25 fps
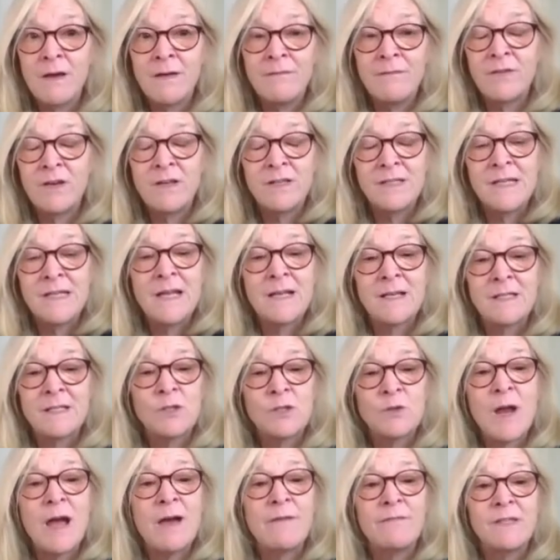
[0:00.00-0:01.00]
of an
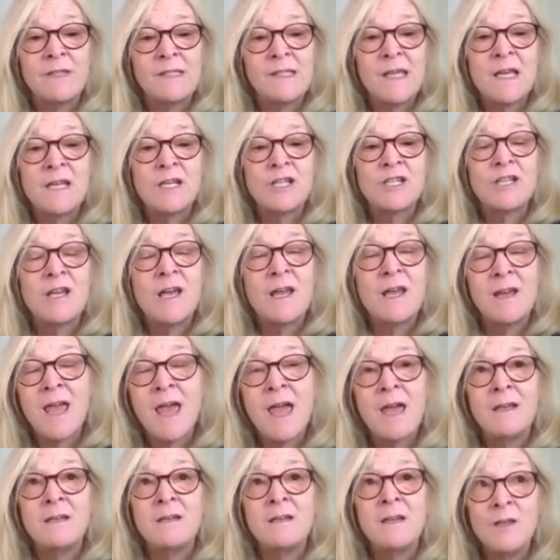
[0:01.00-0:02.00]
extravasation
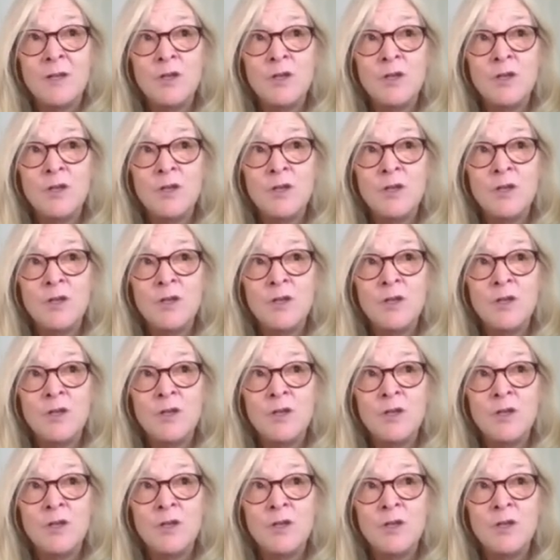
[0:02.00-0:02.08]
and